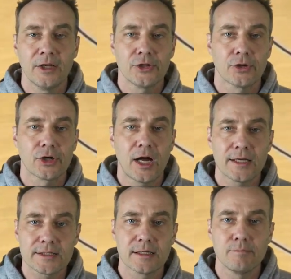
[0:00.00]
Your
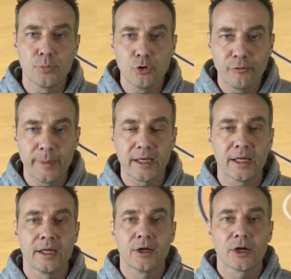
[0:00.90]
constant movement,
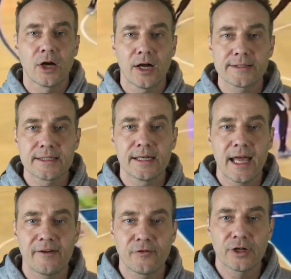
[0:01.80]
constant
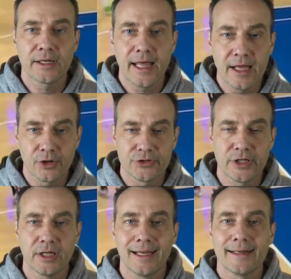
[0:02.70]
effort and
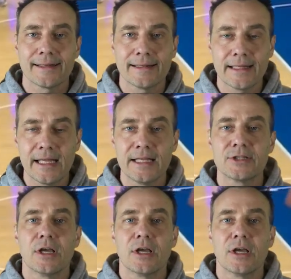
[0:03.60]
energy leads